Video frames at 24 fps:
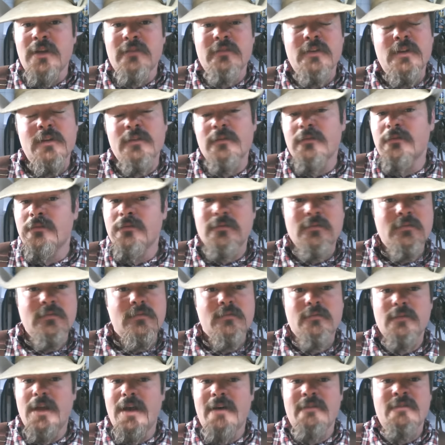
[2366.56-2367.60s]
even
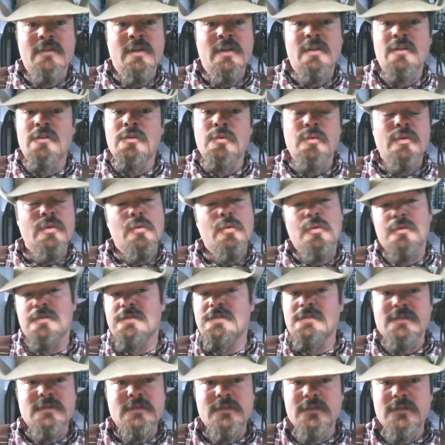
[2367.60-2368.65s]
have nothing to do with
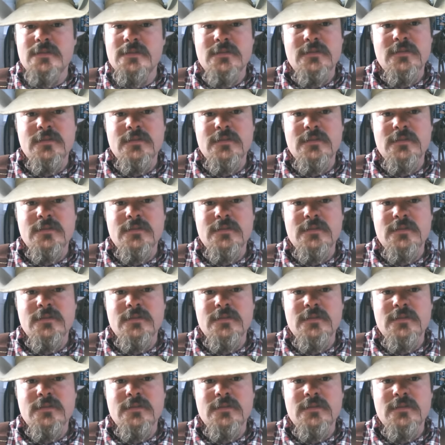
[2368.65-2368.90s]
horses.